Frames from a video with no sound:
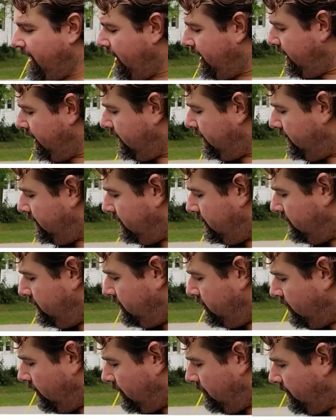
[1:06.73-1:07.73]
And
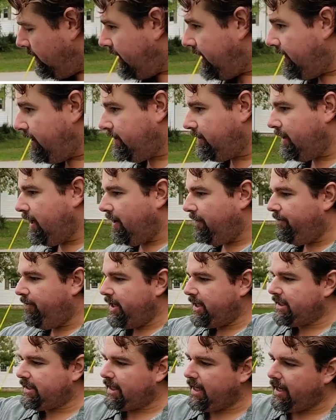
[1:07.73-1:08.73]
normally, see, I
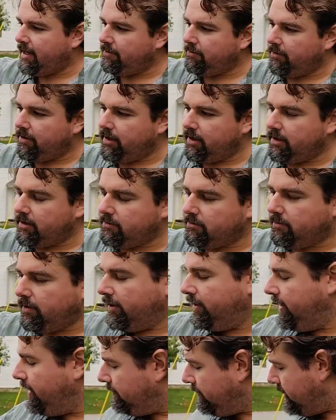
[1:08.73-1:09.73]
fixed that one,
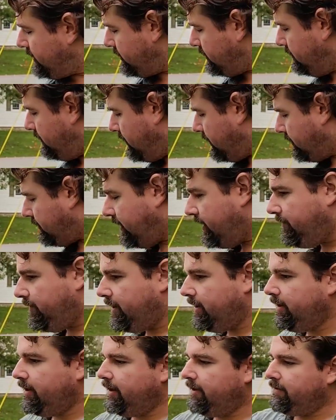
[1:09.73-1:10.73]
well, the original one, the green
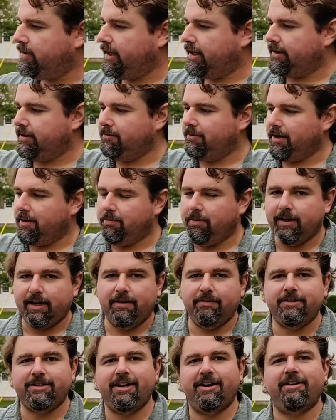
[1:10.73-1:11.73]
one. It was actually one I put
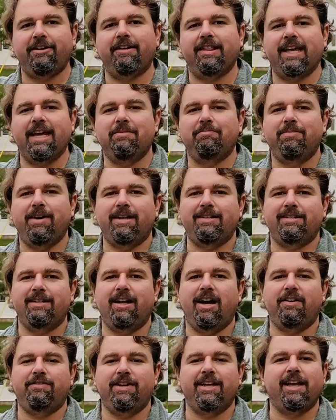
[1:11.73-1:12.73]
out of a junkyard that got
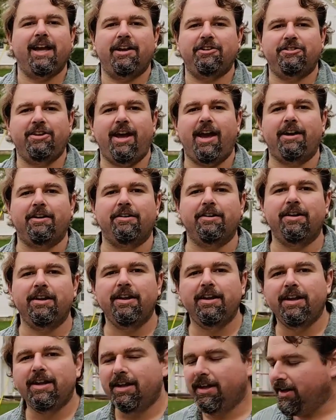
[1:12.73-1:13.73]
busted off and it got shattered.
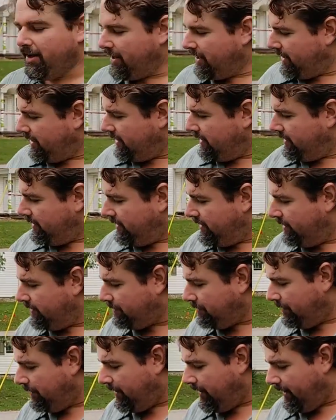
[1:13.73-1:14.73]

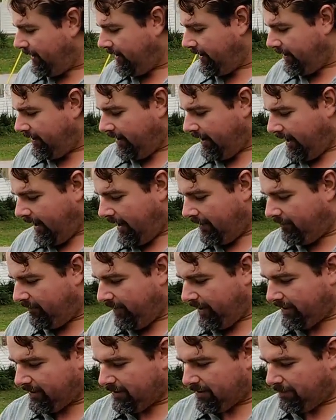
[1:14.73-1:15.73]
This one, I
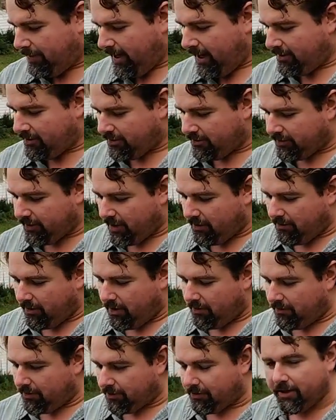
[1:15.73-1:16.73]
fixed the passenger side
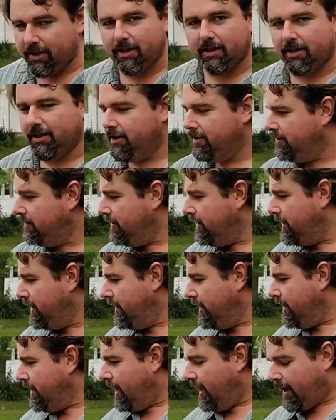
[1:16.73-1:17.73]
one with Gorilla Glue.
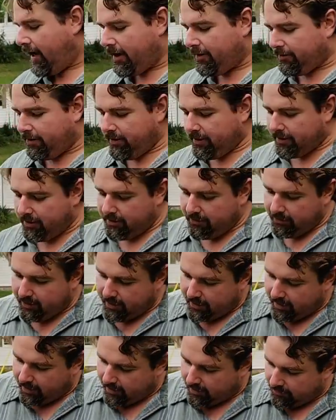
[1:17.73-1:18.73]
I got Gorilla Glue
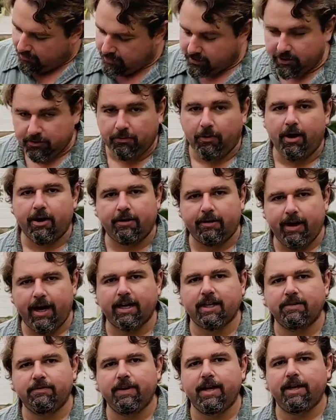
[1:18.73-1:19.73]
in there, which is water
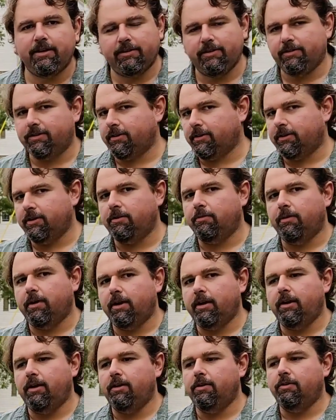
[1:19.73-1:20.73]
activated, so it's a good
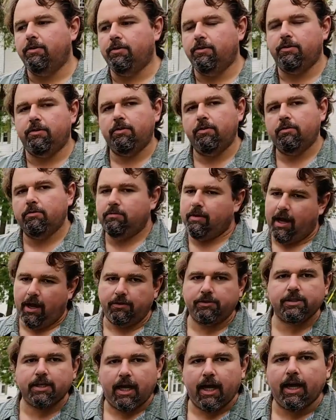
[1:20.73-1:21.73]
one to use
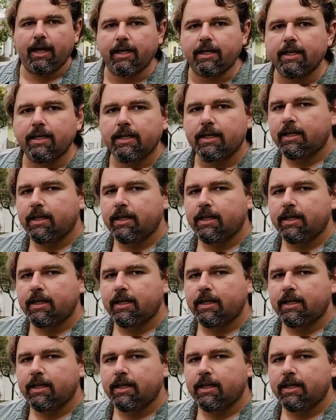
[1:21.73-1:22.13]
outside.